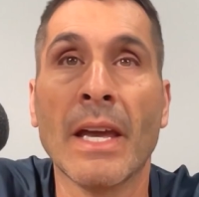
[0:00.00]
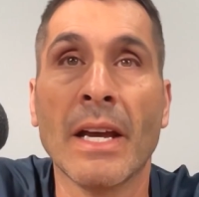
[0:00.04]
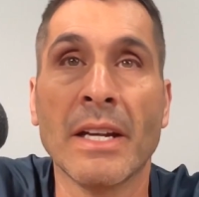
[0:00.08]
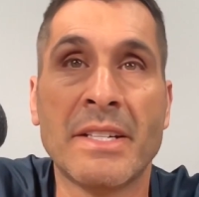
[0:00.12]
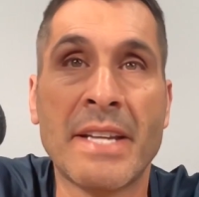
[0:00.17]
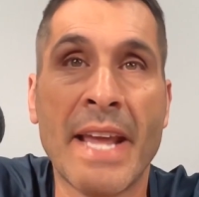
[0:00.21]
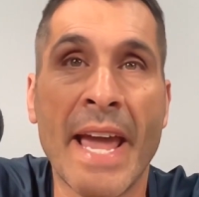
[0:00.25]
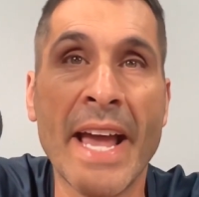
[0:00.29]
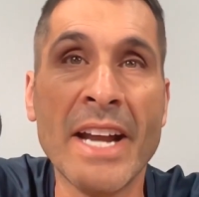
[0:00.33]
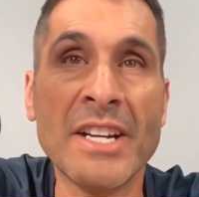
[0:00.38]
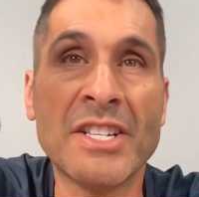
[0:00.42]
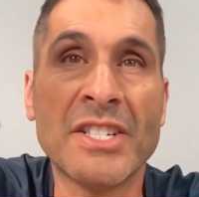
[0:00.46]

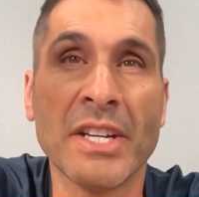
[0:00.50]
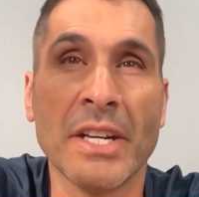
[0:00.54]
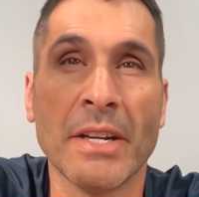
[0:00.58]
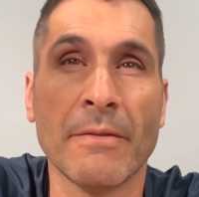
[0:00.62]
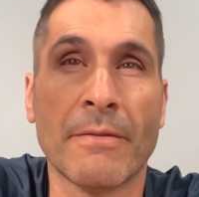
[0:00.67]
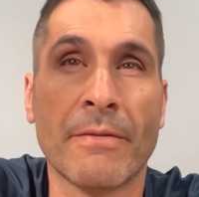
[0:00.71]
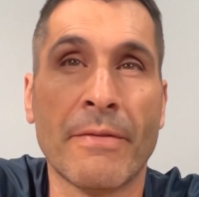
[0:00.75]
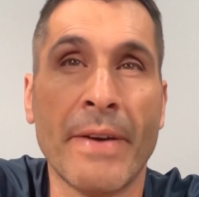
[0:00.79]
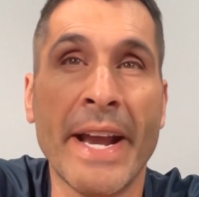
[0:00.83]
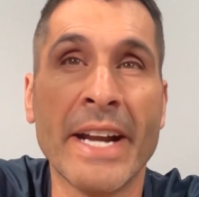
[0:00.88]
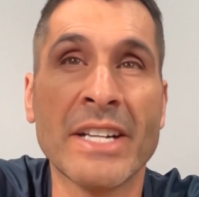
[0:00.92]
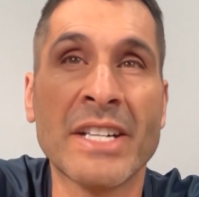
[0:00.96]
Attention,
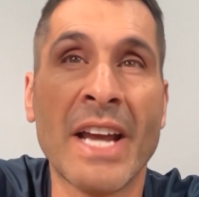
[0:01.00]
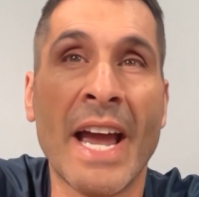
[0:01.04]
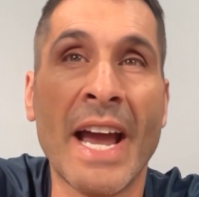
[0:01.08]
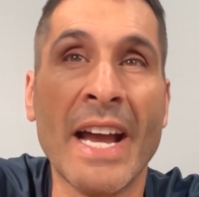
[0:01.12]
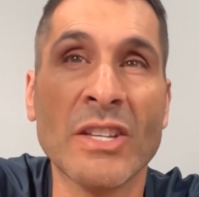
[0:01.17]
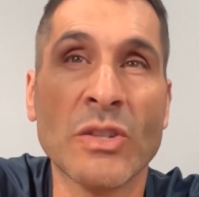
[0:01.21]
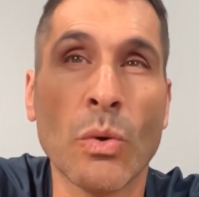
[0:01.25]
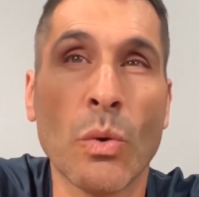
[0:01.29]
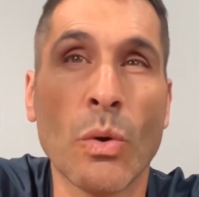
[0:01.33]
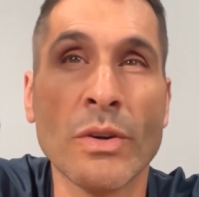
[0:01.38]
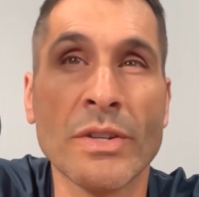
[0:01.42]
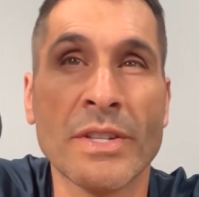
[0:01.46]

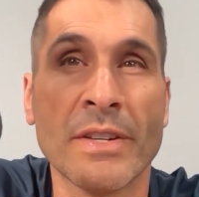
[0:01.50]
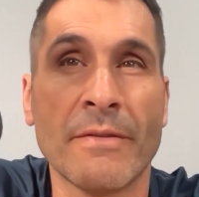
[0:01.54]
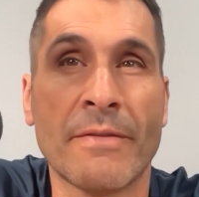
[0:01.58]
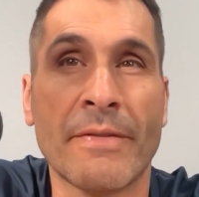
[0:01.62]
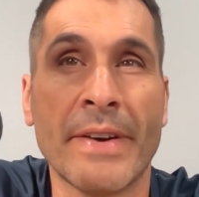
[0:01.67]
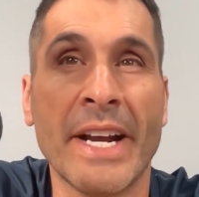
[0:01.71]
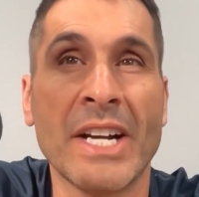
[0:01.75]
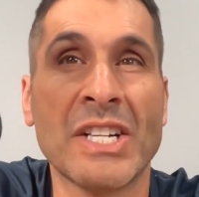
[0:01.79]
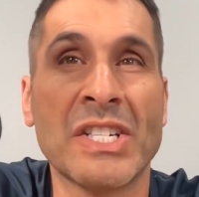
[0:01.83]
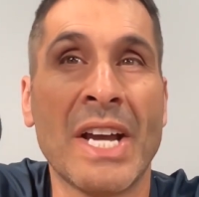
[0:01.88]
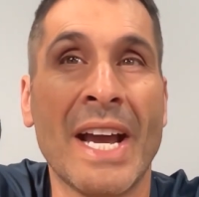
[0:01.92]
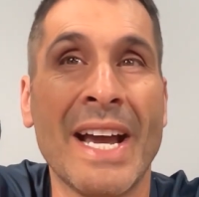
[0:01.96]
franchisors and
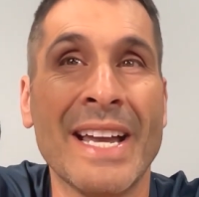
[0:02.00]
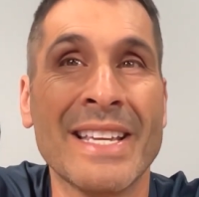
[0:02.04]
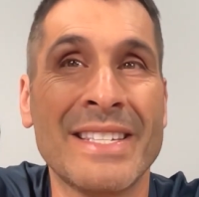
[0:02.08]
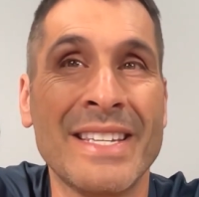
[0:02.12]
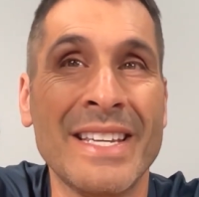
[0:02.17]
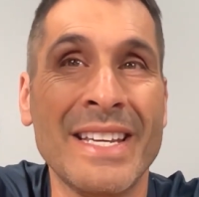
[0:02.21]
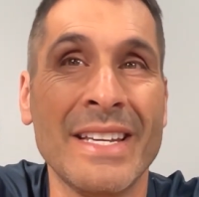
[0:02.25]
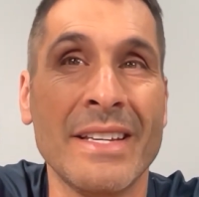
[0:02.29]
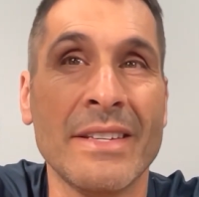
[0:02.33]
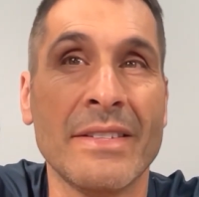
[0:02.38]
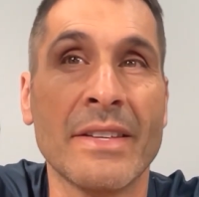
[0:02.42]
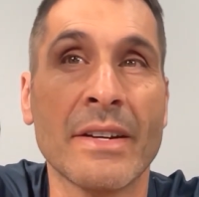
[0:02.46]

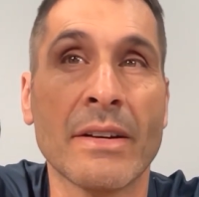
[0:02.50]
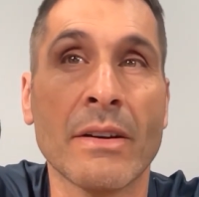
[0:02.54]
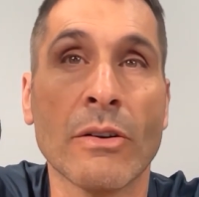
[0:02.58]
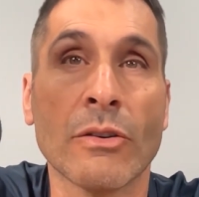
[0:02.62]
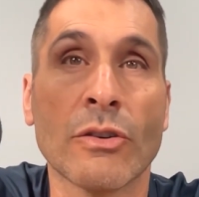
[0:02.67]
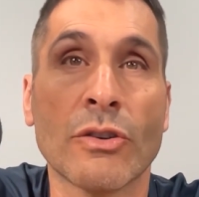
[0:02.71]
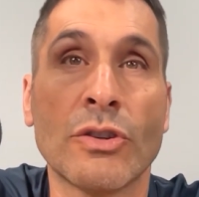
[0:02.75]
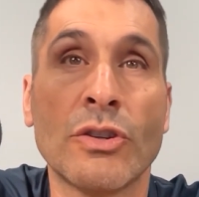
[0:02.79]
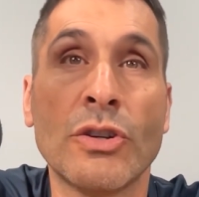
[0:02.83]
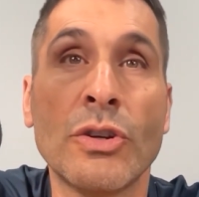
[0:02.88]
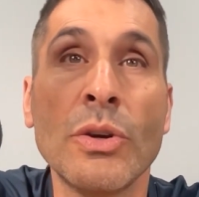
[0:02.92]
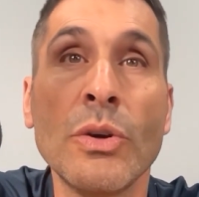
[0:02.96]
franchisees. There are
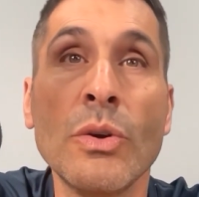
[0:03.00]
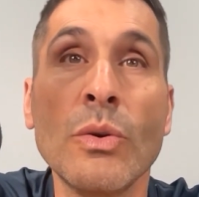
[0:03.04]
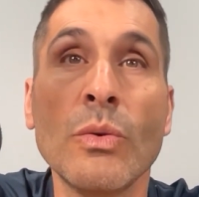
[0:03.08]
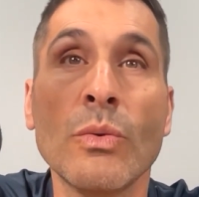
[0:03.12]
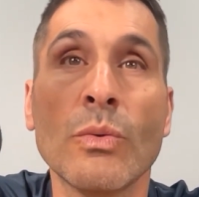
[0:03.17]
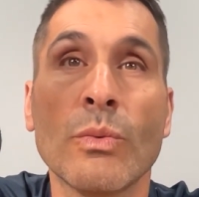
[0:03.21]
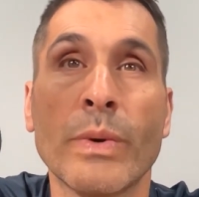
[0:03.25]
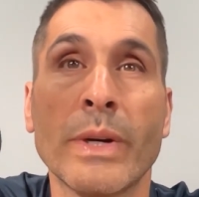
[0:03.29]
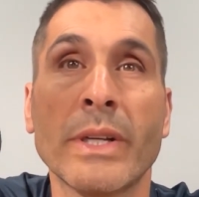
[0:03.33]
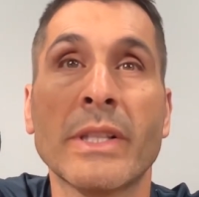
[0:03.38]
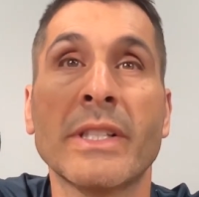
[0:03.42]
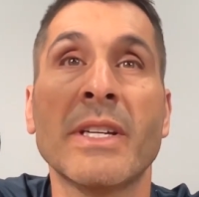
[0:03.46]
two
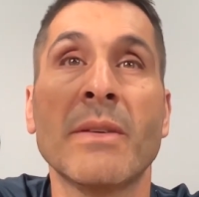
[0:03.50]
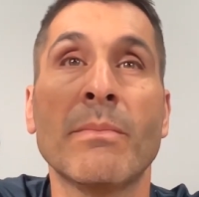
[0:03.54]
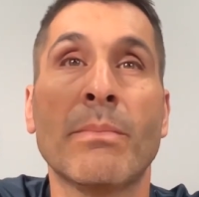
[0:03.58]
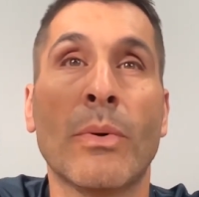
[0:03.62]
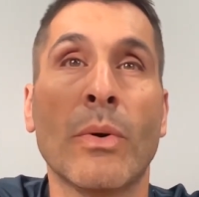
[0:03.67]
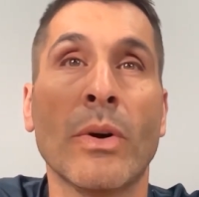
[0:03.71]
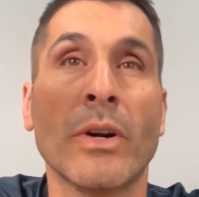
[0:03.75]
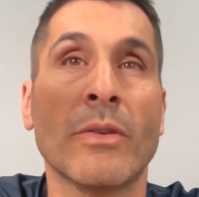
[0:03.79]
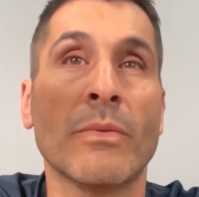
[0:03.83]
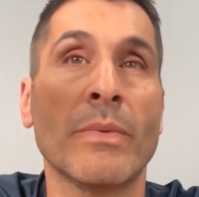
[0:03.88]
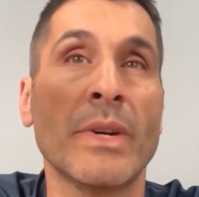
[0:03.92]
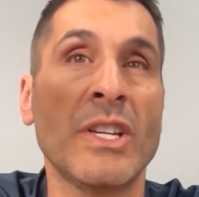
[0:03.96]
really
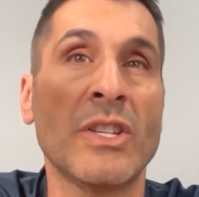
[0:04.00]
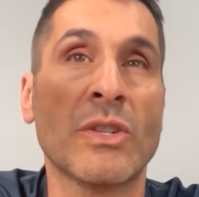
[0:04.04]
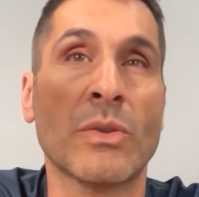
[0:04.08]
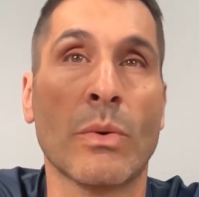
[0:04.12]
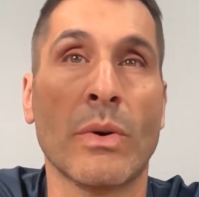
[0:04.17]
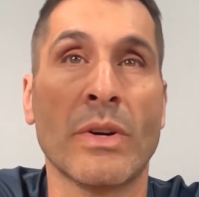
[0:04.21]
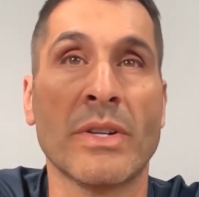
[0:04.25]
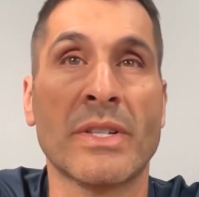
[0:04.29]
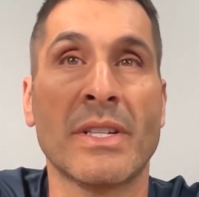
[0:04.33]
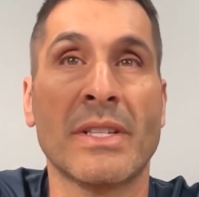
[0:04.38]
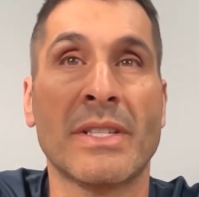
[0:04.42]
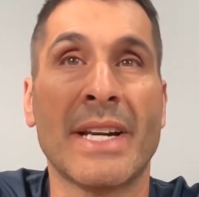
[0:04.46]
important
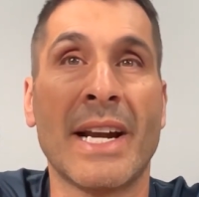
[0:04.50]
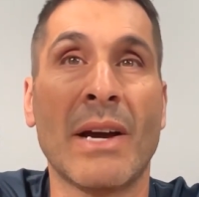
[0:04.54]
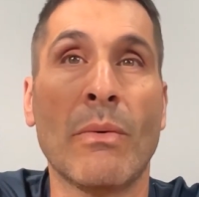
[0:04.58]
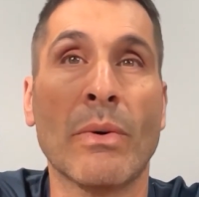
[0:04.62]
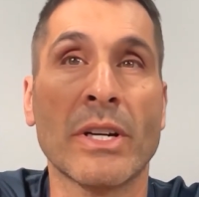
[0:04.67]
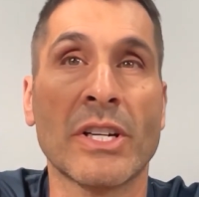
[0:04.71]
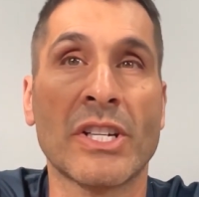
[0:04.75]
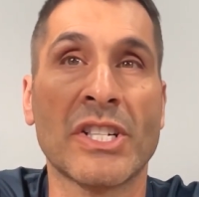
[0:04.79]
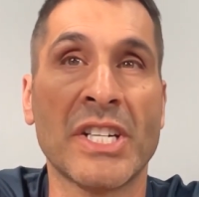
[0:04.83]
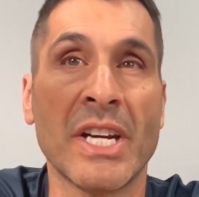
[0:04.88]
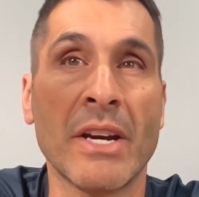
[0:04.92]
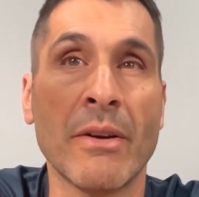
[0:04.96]
resources that I
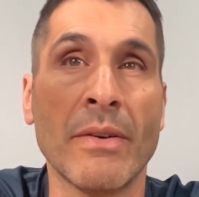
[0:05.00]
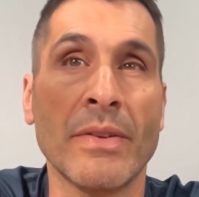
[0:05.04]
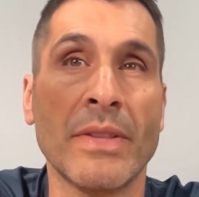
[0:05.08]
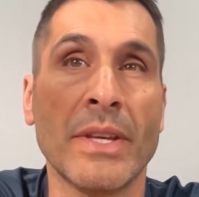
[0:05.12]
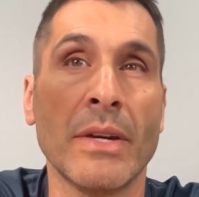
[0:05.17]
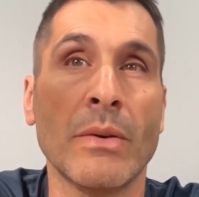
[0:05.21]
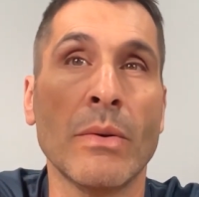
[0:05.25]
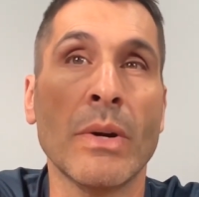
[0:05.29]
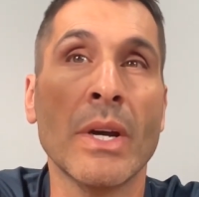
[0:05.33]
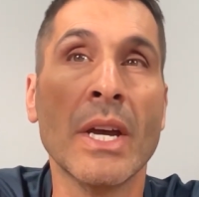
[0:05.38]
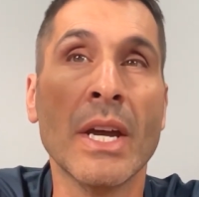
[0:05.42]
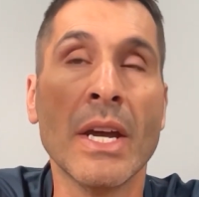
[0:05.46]
want to share with
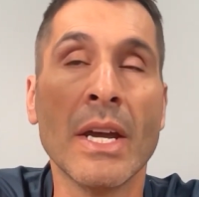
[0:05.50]
you